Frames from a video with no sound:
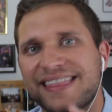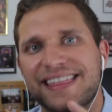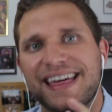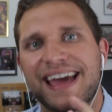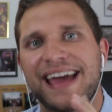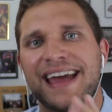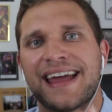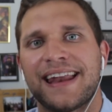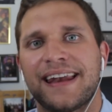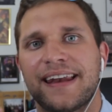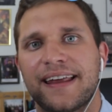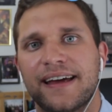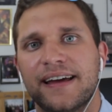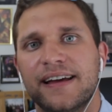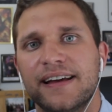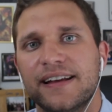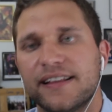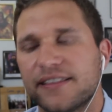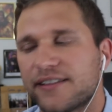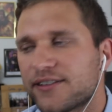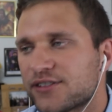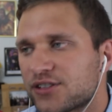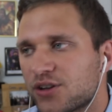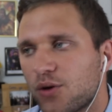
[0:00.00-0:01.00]
then,
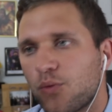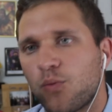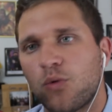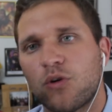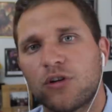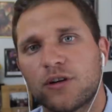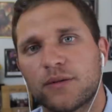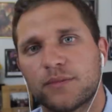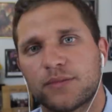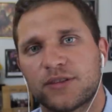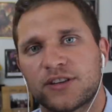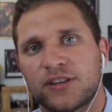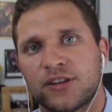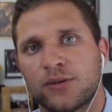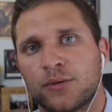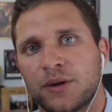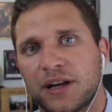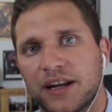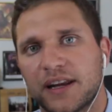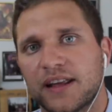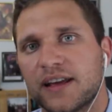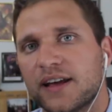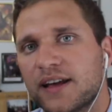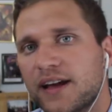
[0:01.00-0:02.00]
there's a warmth to
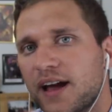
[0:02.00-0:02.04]
it.